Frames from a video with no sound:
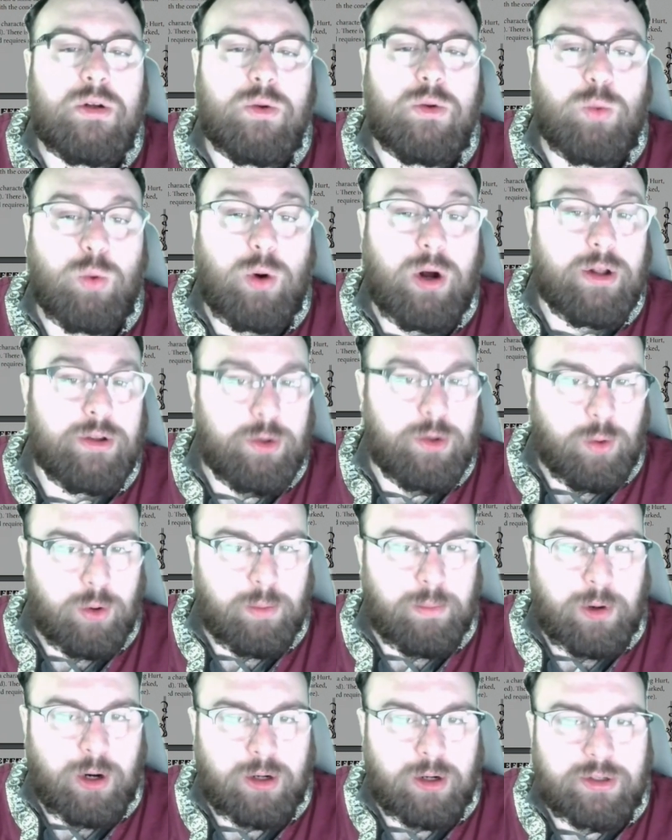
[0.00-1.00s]
While you are
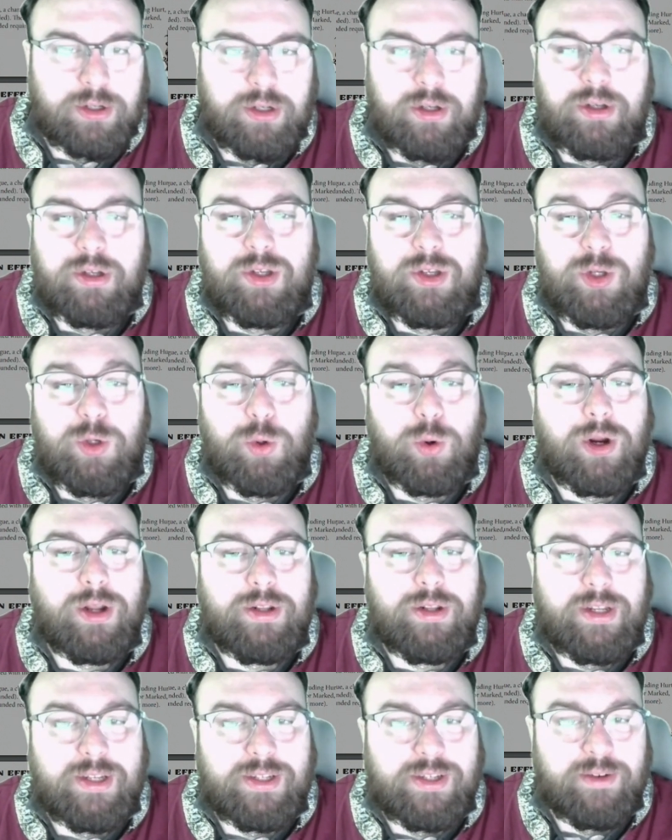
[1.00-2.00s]
marked, you are
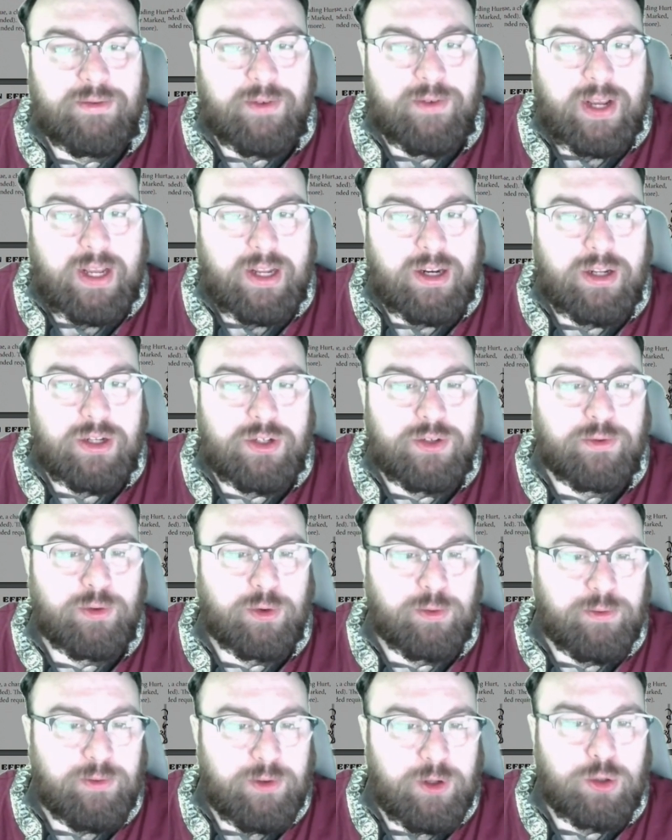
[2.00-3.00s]
at disadvantage for
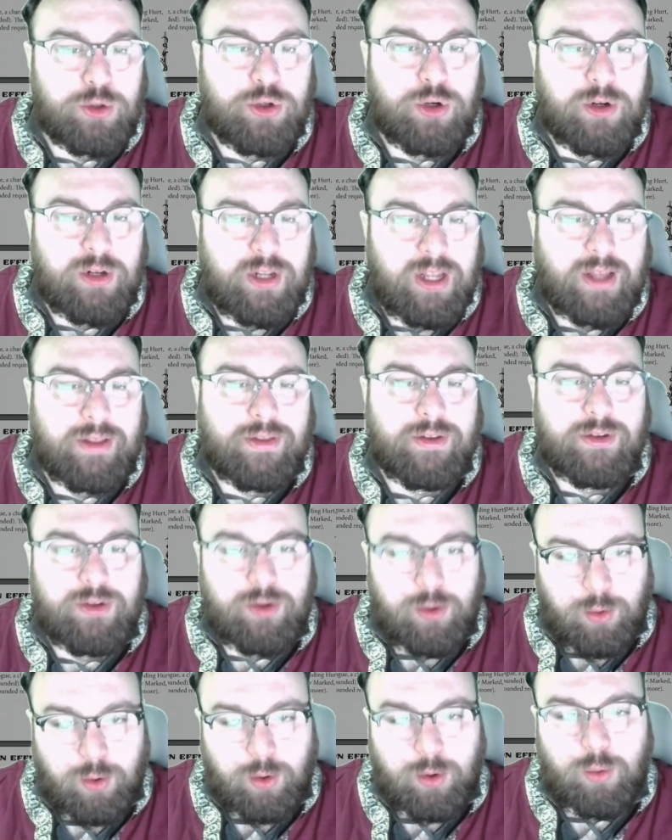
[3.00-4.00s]
future death's
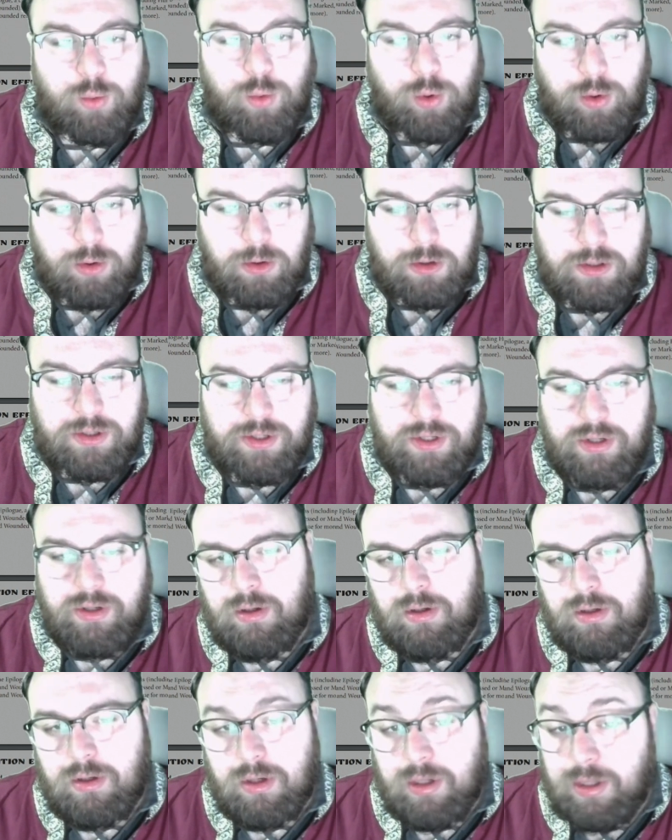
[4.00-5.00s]
door rolls.
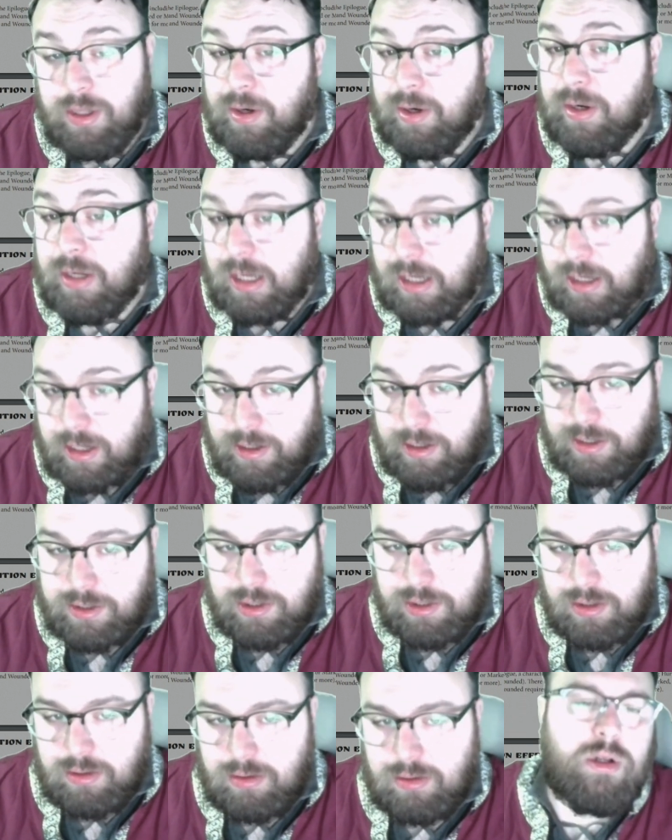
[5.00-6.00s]
Clearing a
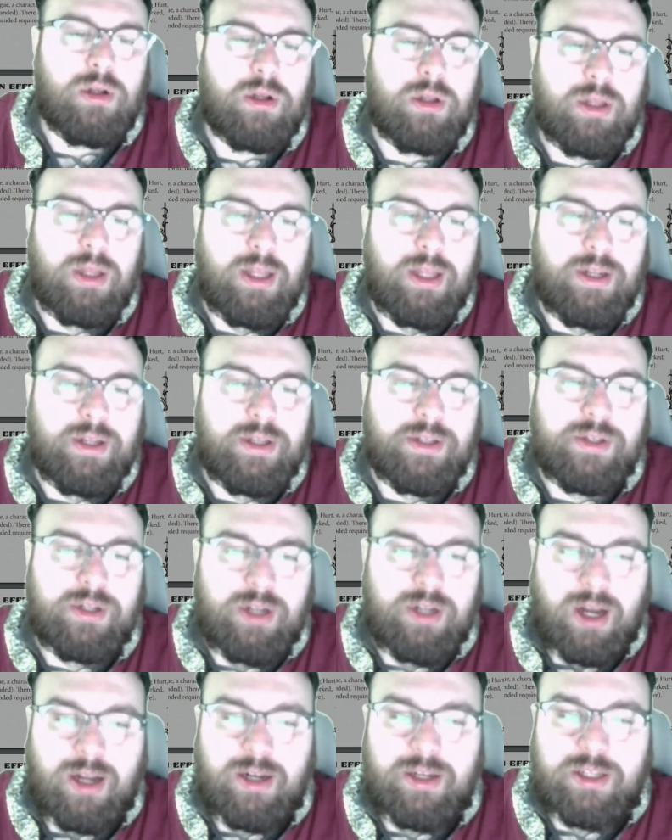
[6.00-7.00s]
condition. It is
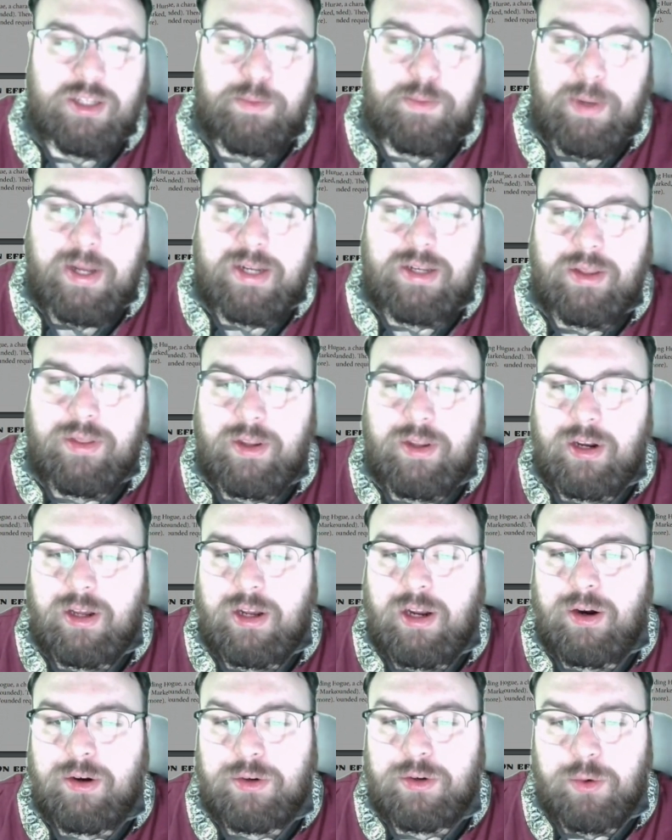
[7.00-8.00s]
not expected that a
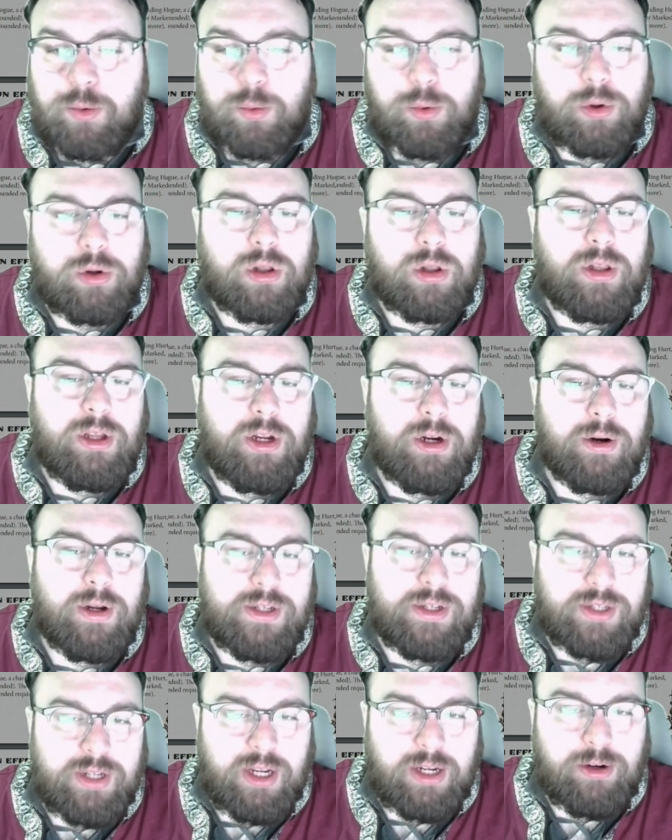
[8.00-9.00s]
character will clear a
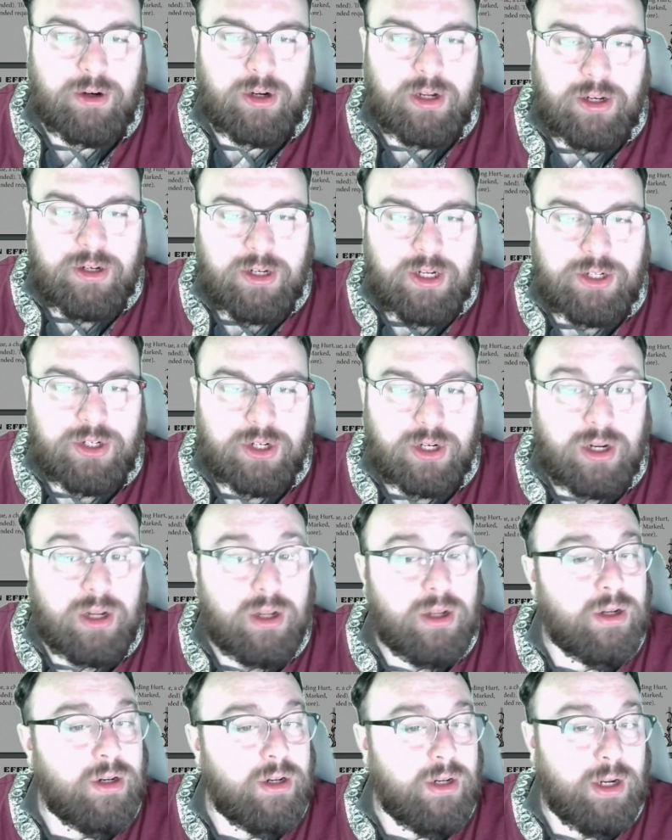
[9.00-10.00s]
standard condition
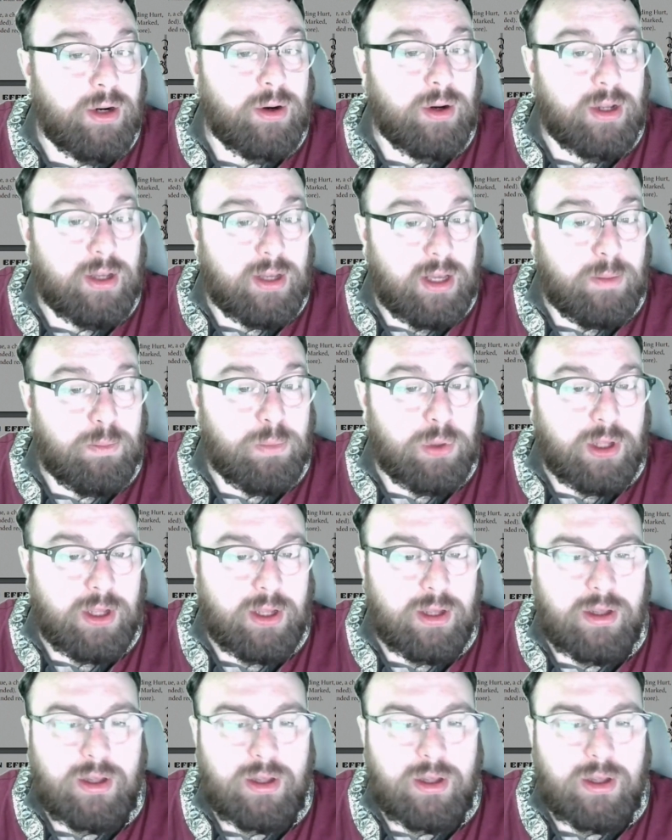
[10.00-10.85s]
during gameplay,